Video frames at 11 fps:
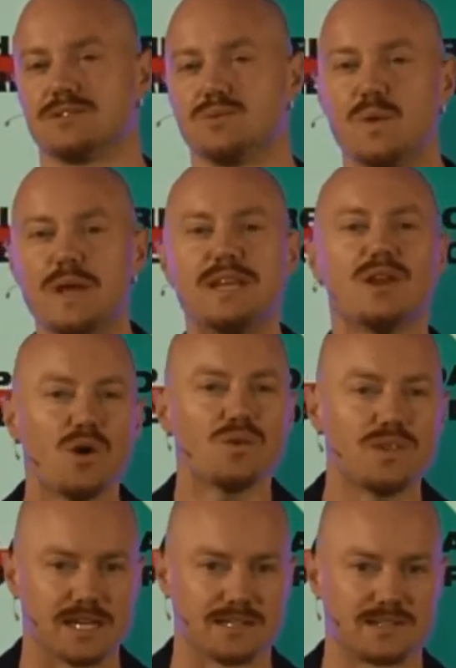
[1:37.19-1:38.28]
Uh, we
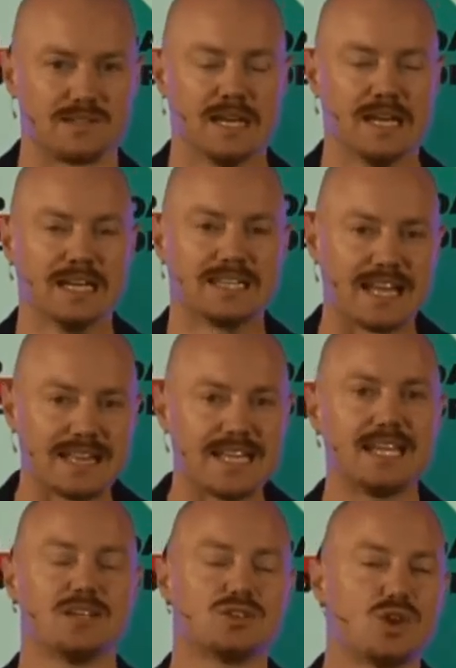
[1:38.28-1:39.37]
know this that
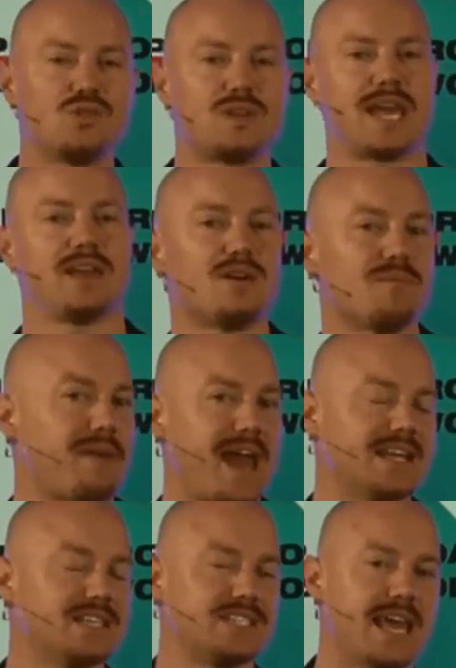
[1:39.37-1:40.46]
leaders who cannot
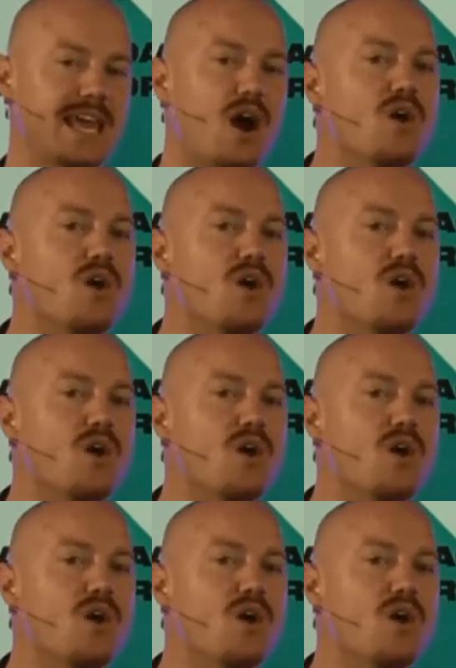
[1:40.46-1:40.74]
manage their